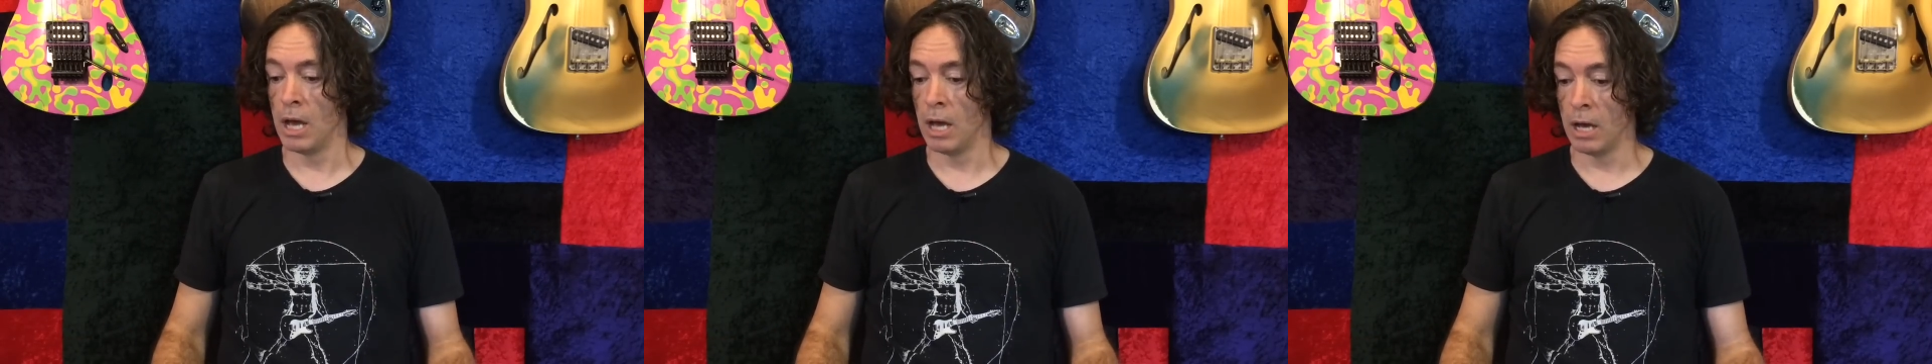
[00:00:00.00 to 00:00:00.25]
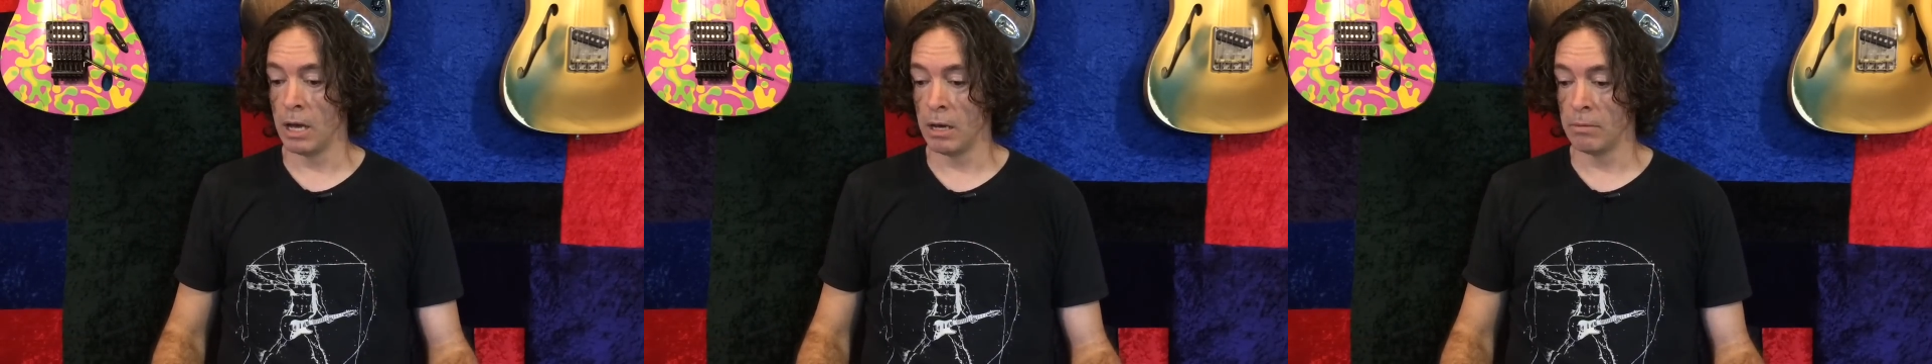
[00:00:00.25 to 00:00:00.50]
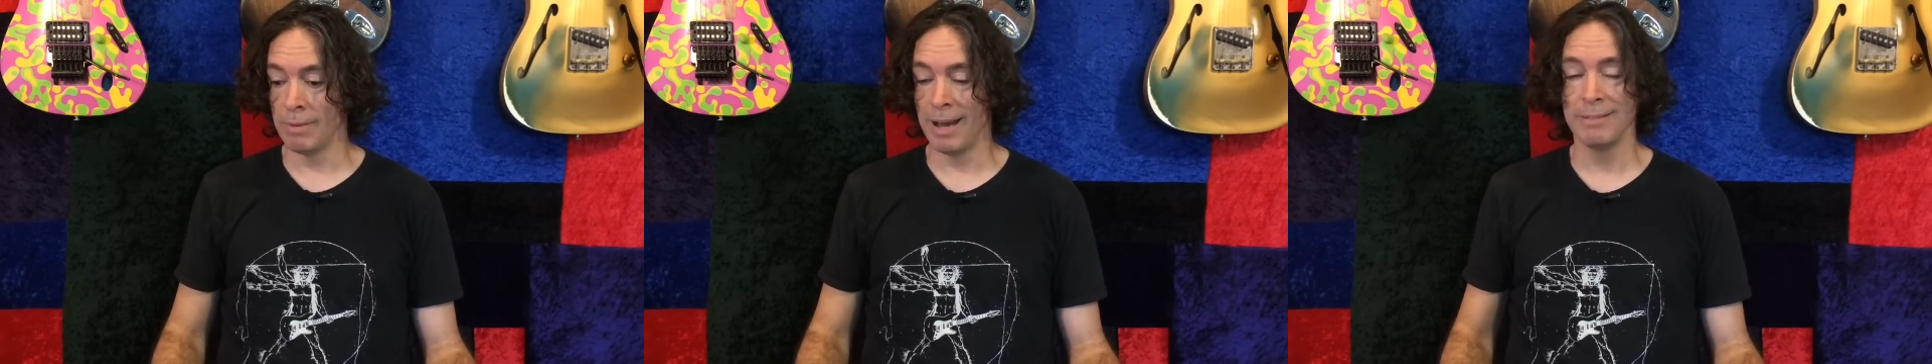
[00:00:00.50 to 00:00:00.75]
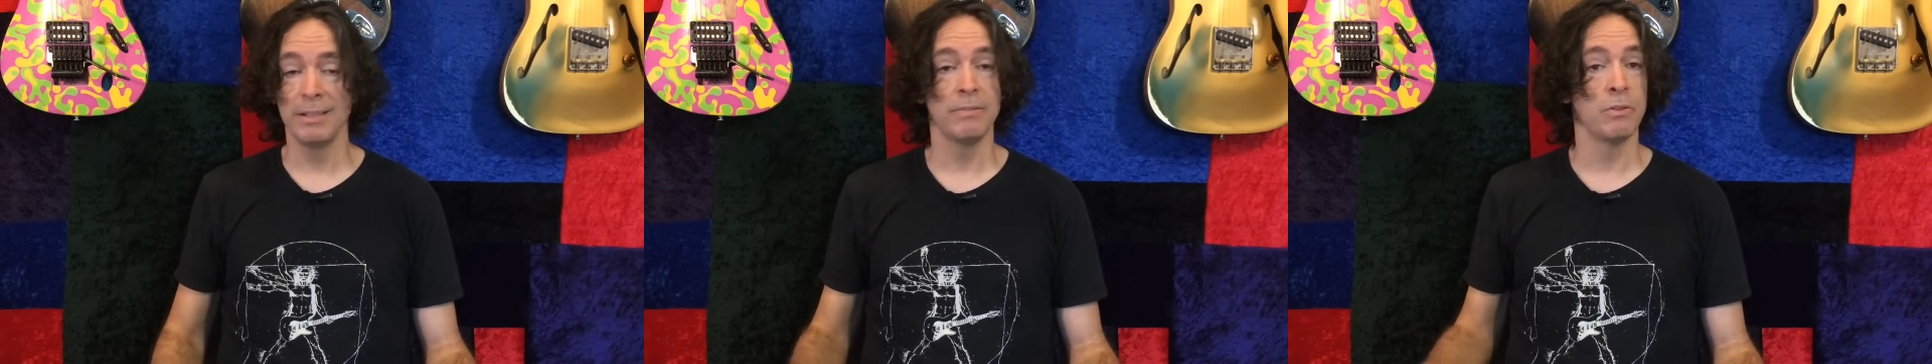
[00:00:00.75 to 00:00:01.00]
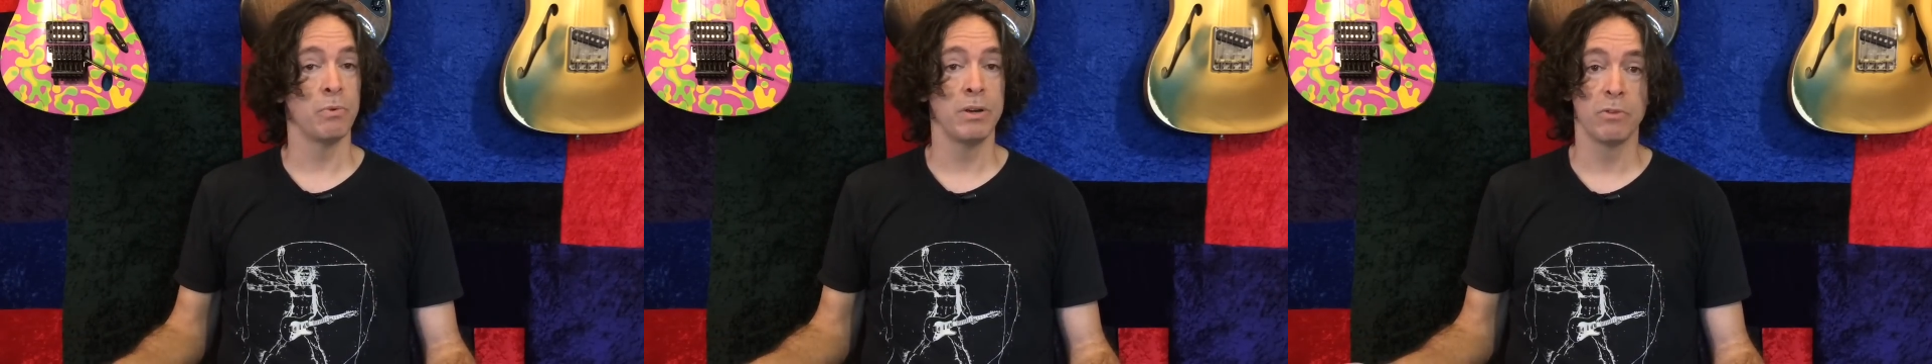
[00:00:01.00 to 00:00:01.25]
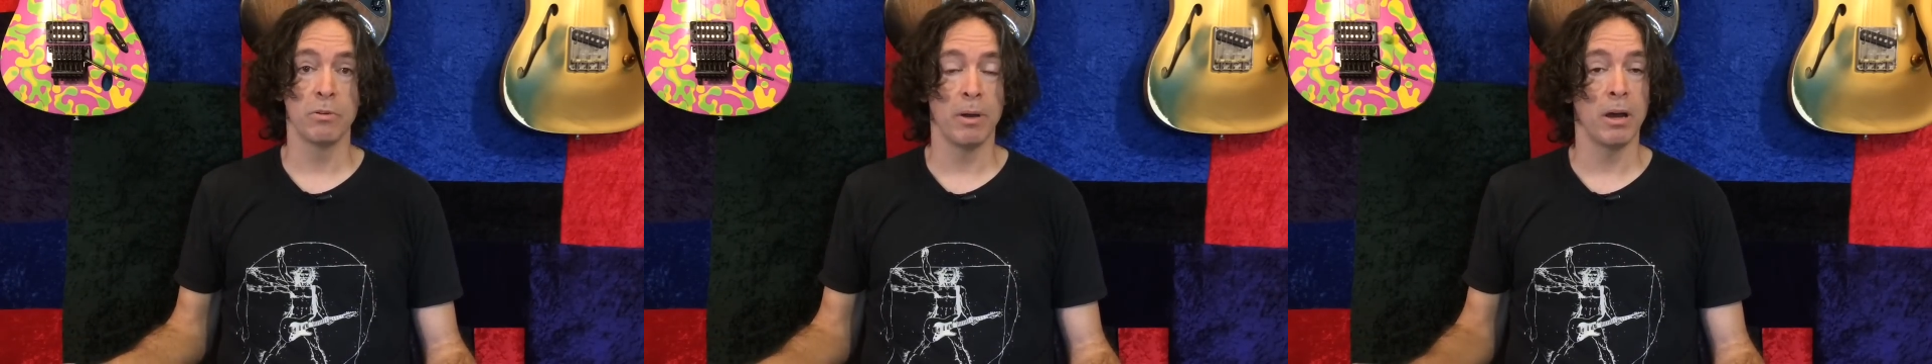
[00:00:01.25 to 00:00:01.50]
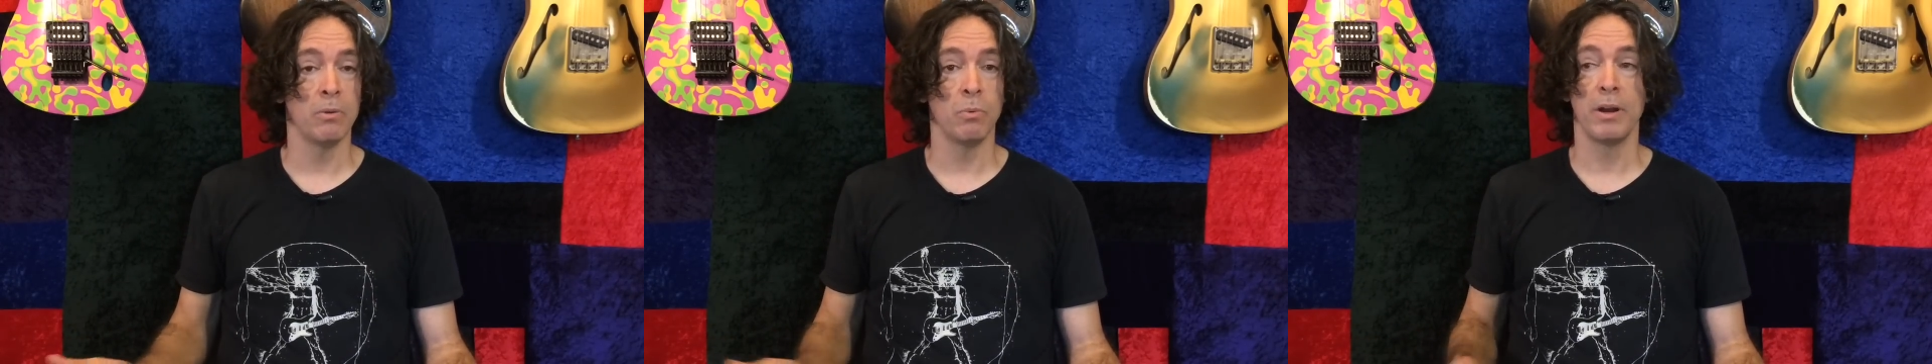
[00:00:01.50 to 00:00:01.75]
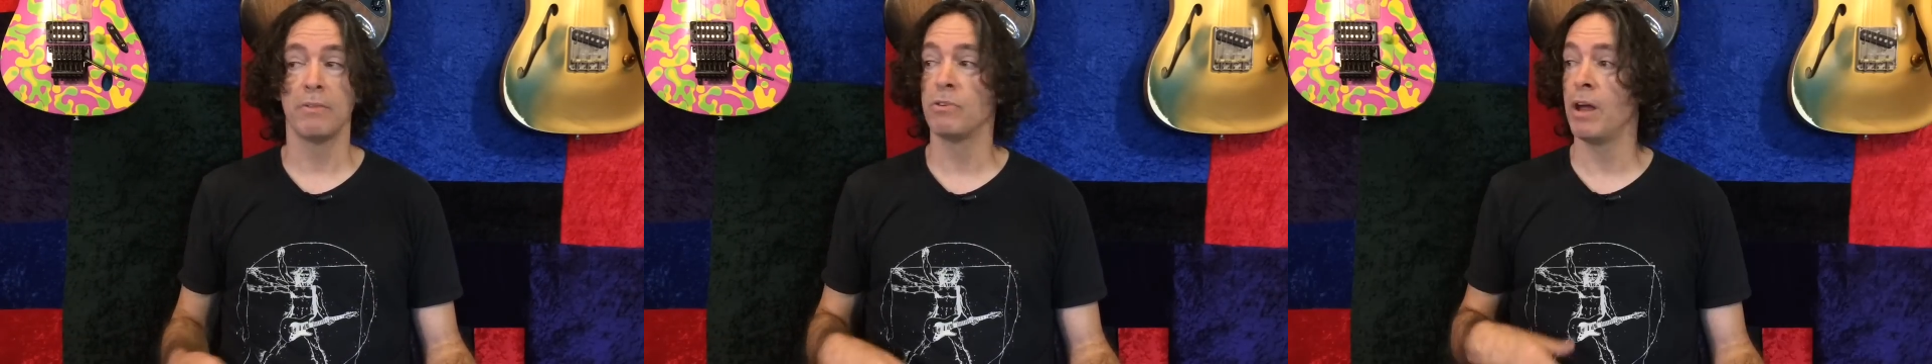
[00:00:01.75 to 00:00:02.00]
I leave the reverb on,
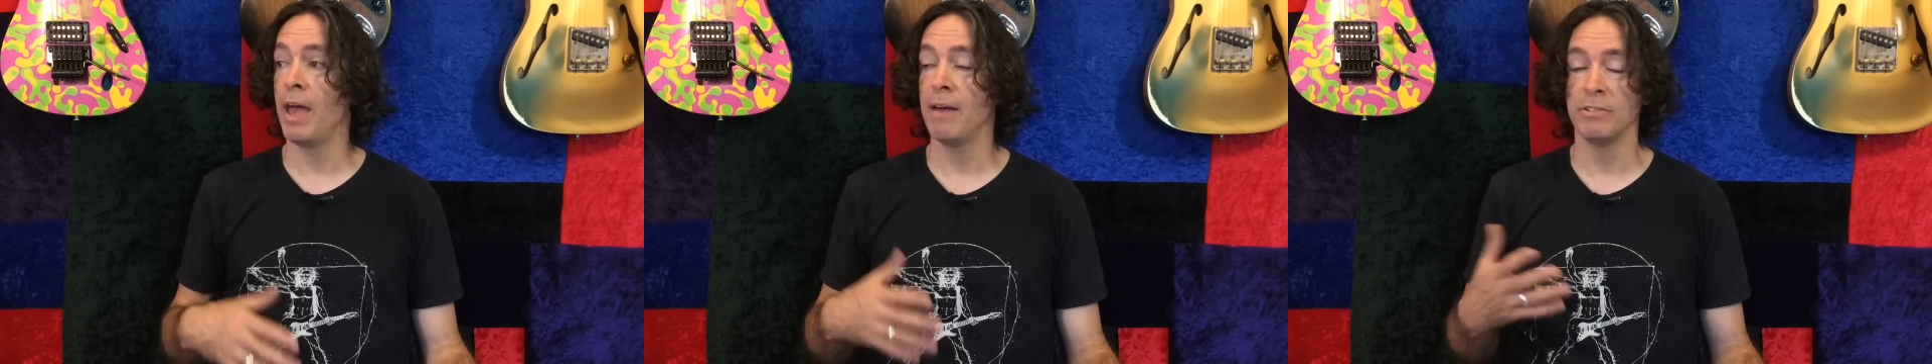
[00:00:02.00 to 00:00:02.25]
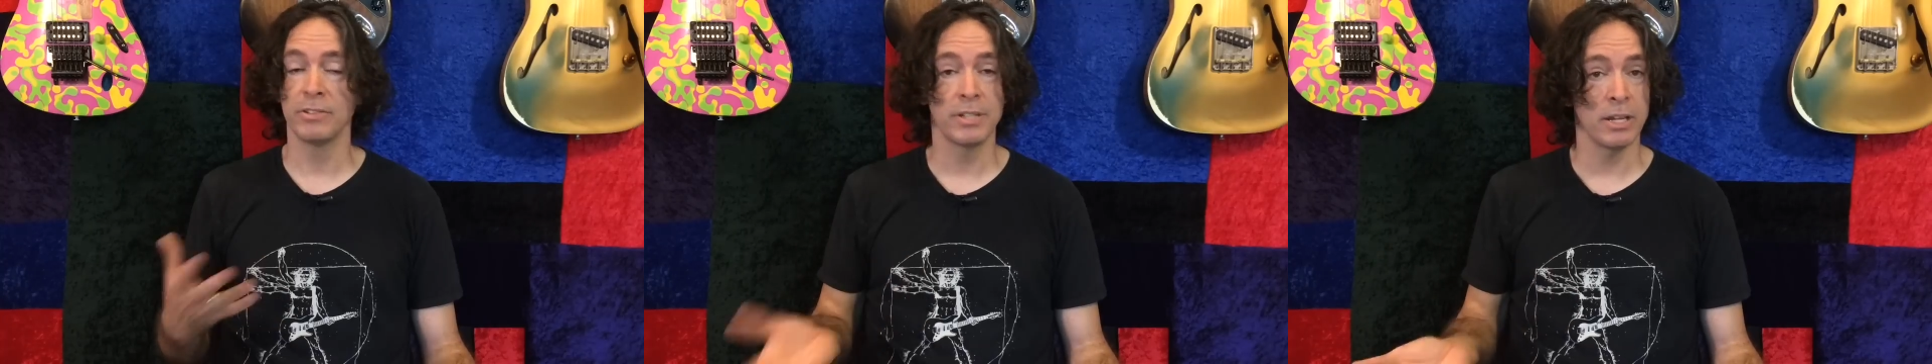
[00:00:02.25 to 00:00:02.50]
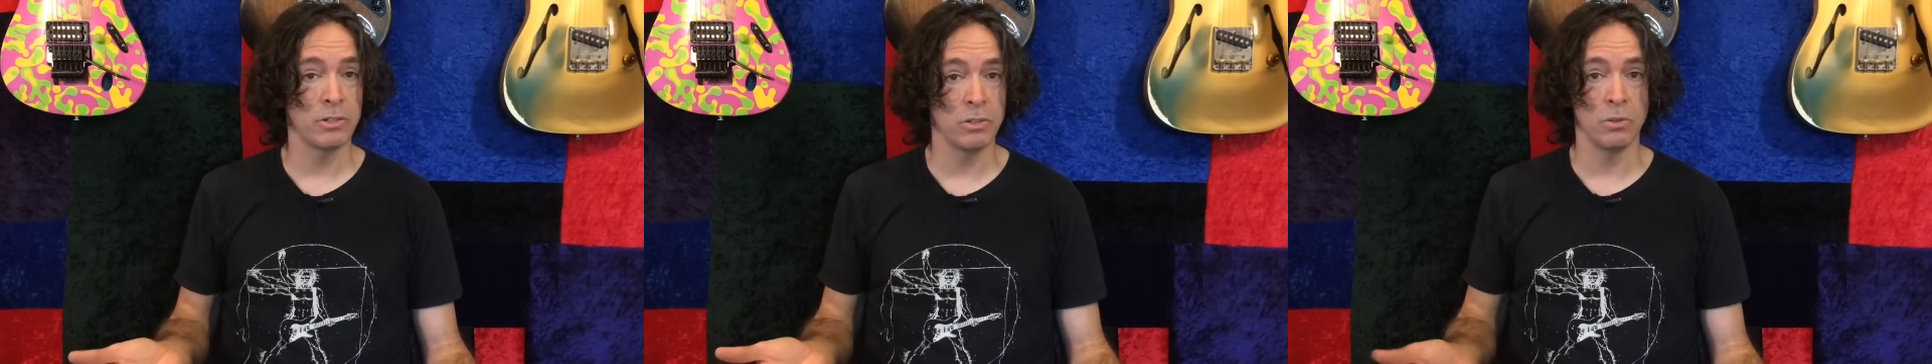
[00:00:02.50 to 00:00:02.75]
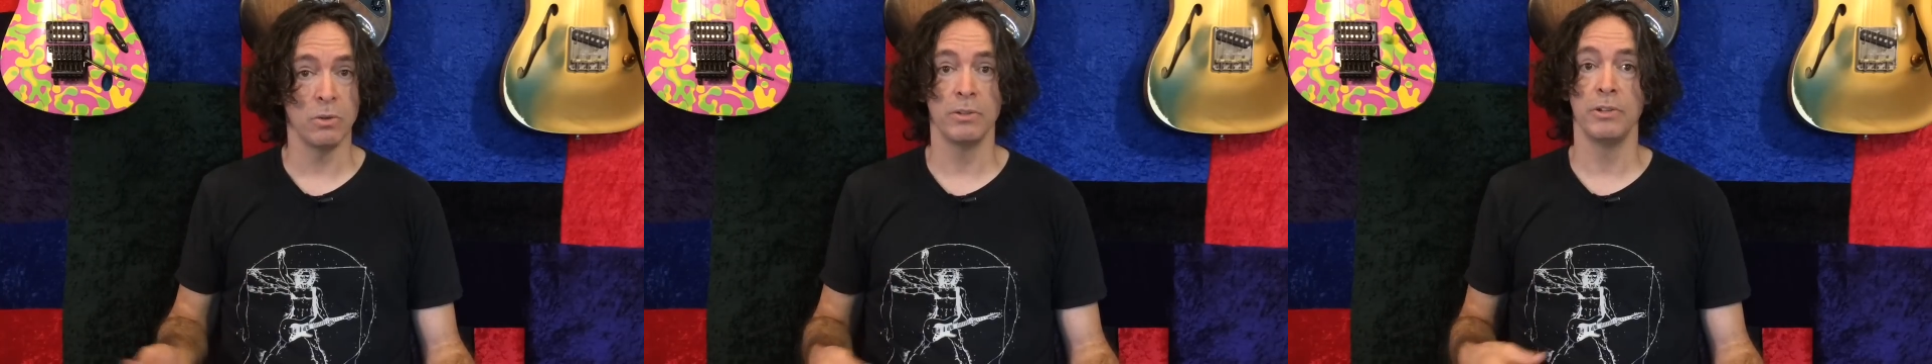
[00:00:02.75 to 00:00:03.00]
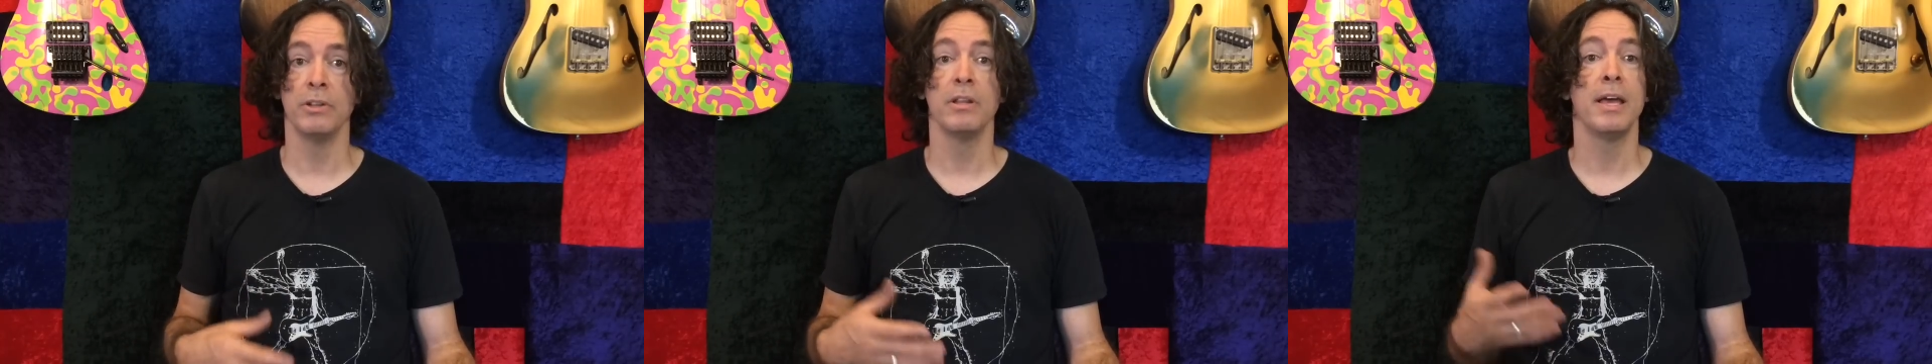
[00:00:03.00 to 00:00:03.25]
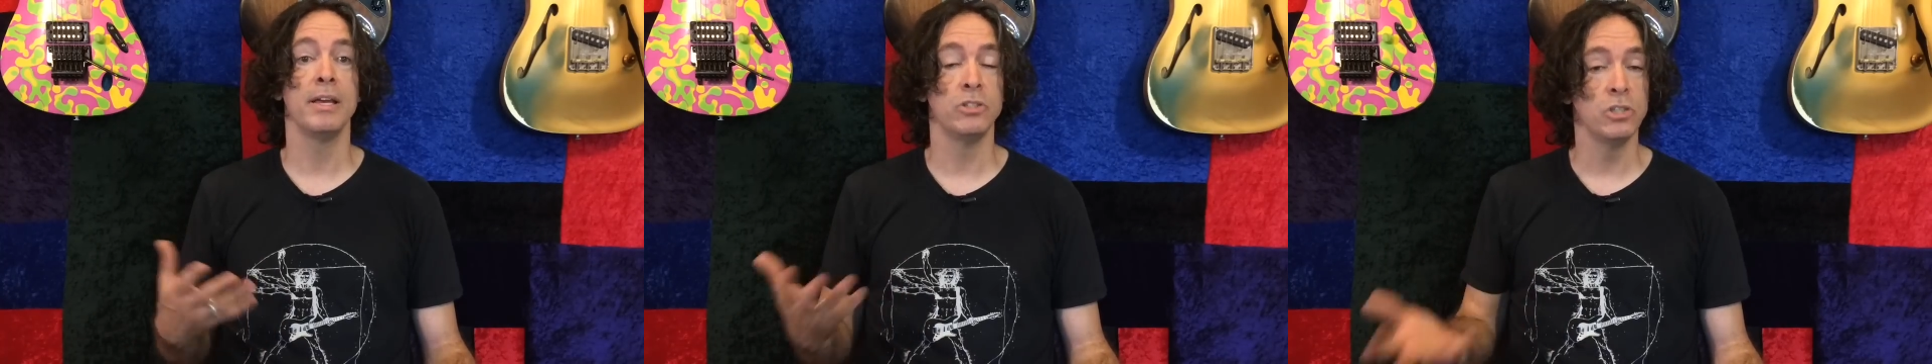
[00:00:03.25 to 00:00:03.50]
whatever I have it set to, and the delays.